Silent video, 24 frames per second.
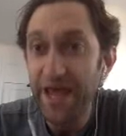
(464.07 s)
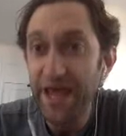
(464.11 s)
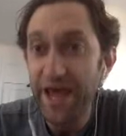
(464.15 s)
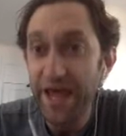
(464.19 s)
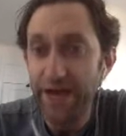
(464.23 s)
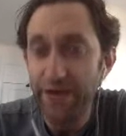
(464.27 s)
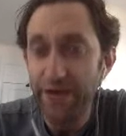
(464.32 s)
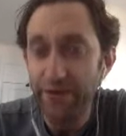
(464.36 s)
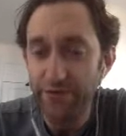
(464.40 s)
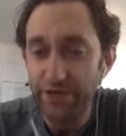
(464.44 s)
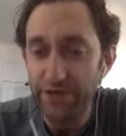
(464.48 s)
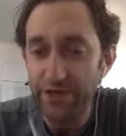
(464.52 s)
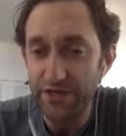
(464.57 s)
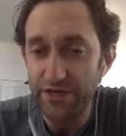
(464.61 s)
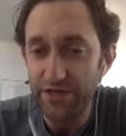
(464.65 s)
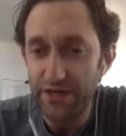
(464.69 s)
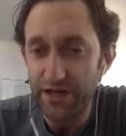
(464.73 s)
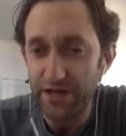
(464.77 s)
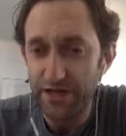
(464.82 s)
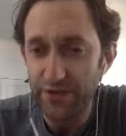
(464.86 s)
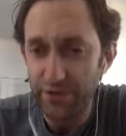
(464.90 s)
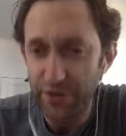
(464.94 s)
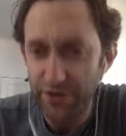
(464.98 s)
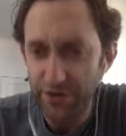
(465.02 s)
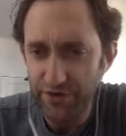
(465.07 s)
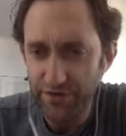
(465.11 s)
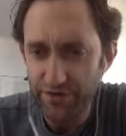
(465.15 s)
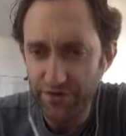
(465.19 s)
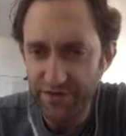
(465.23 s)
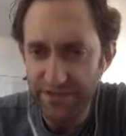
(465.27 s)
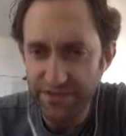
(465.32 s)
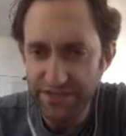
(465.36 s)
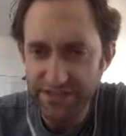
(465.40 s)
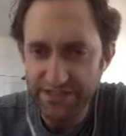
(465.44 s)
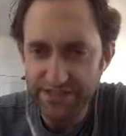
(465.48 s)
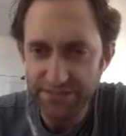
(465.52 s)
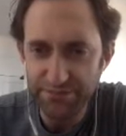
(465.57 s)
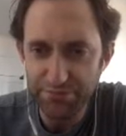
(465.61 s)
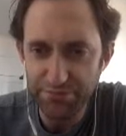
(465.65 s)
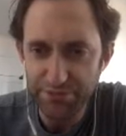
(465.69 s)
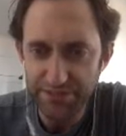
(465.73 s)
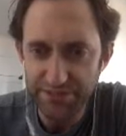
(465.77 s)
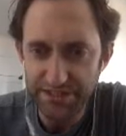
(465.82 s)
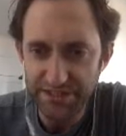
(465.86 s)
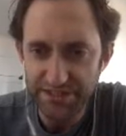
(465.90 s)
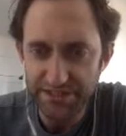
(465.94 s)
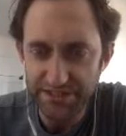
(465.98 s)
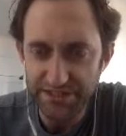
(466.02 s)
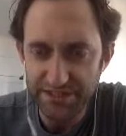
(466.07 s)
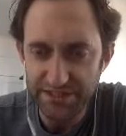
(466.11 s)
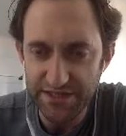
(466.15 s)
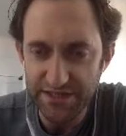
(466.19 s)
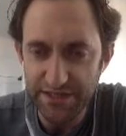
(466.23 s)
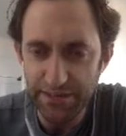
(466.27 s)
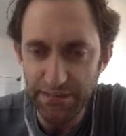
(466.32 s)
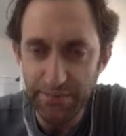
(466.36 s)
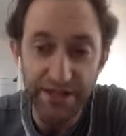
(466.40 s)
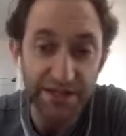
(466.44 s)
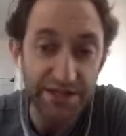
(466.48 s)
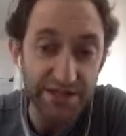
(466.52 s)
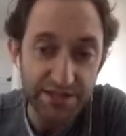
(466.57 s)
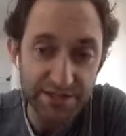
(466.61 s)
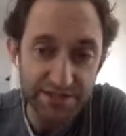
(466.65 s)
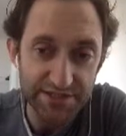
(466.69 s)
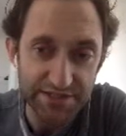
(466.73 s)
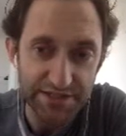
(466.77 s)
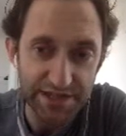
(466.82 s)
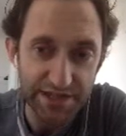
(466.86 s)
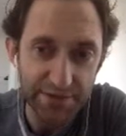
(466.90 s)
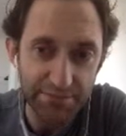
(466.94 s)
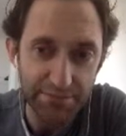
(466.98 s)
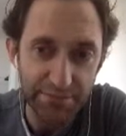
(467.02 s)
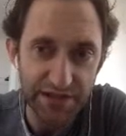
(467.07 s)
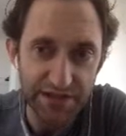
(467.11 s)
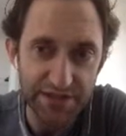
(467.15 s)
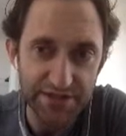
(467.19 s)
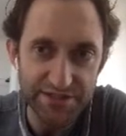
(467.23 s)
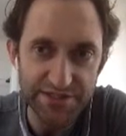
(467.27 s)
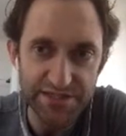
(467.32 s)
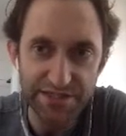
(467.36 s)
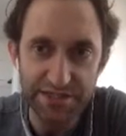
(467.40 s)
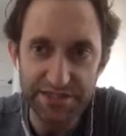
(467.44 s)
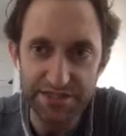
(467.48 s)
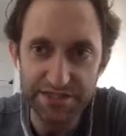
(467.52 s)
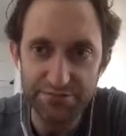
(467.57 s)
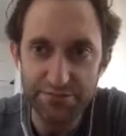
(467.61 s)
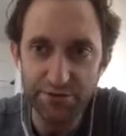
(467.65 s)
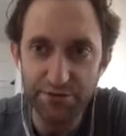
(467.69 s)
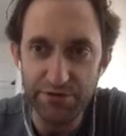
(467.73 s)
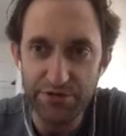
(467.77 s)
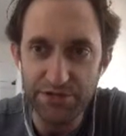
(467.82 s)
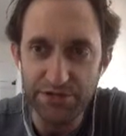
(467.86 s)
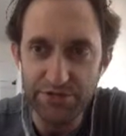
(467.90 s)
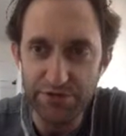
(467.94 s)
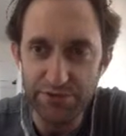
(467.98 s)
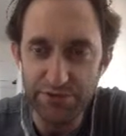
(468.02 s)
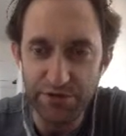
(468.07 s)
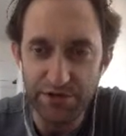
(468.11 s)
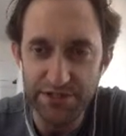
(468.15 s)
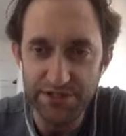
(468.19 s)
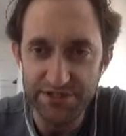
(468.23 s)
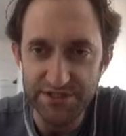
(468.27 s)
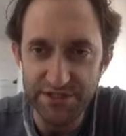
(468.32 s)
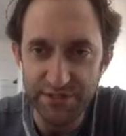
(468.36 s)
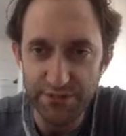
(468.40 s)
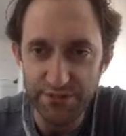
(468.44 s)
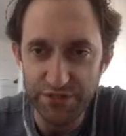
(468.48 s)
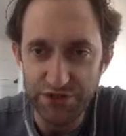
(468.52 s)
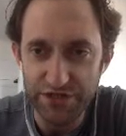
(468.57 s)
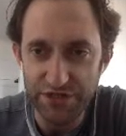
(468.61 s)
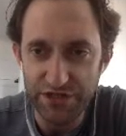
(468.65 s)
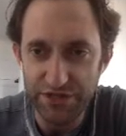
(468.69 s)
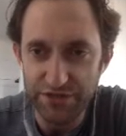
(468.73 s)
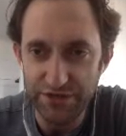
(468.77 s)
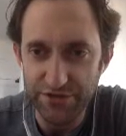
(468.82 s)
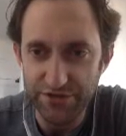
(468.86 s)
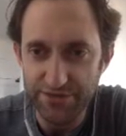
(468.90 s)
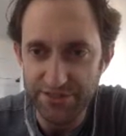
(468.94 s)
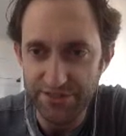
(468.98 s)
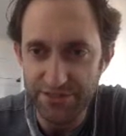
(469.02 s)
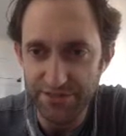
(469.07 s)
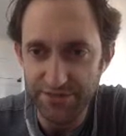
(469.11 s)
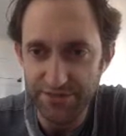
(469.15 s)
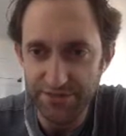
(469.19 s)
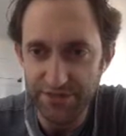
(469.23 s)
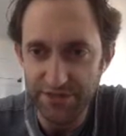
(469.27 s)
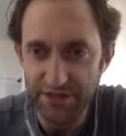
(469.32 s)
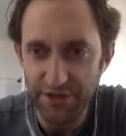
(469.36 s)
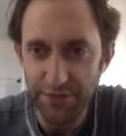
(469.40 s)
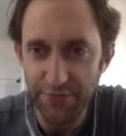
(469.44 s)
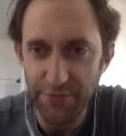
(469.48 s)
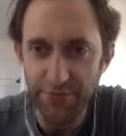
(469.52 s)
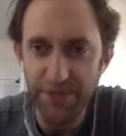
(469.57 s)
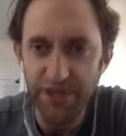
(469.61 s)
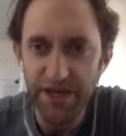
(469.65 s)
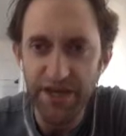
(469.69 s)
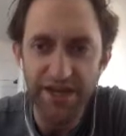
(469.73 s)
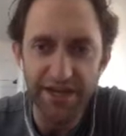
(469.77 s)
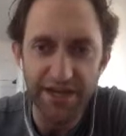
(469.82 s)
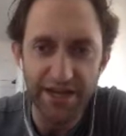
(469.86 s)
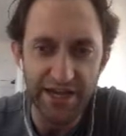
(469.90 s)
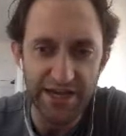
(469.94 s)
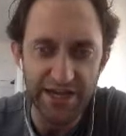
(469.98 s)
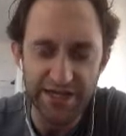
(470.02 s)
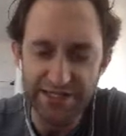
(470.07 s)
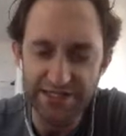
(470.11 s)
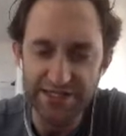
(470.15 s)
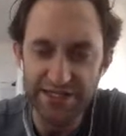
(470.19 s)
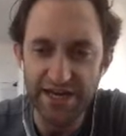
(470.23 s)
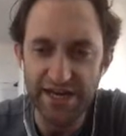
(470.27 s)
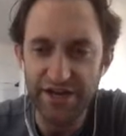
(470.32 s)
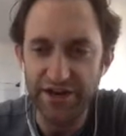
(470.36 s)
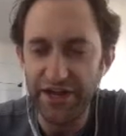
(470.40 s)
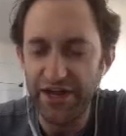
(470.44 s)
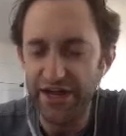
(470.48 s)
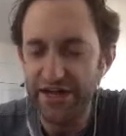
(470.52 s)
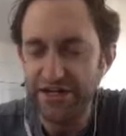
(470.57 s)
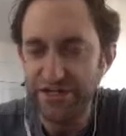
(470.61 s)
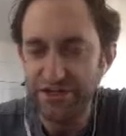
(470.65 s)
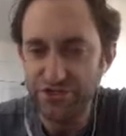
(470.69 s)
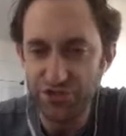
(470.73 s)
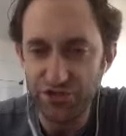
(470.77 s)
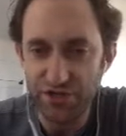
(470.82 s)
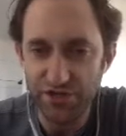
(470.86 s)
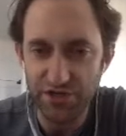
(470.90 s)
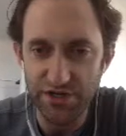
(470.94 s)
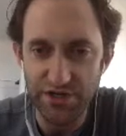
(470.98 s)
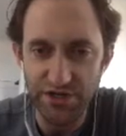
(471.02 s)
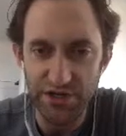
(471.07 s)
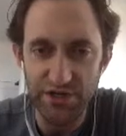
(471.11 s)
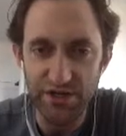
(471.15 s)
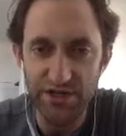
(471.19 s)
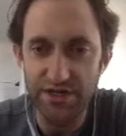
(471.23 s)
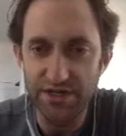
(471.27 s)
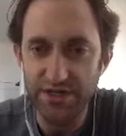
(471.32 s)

And we don't have any explicit minions that bounce things, but we do run double Shadow Step to help get us out extra.